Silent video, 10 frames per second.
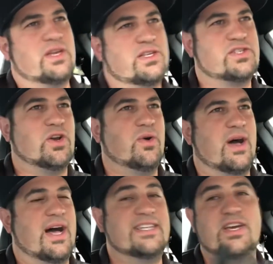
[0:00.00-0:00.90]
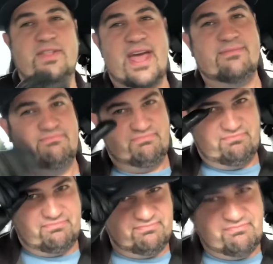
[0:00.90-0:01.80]
So until
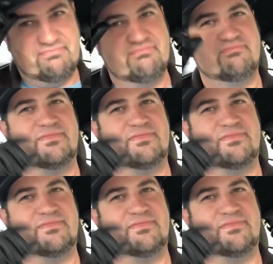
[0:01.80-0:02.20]
then,